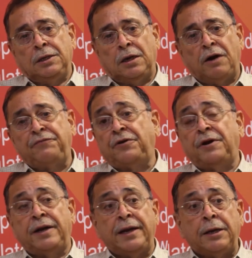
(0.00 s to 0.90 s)
after
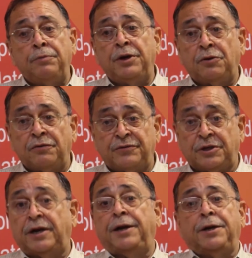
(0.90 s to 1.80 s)
an agreement of
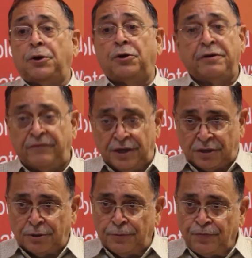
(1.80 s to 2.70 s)
surrender or defeat.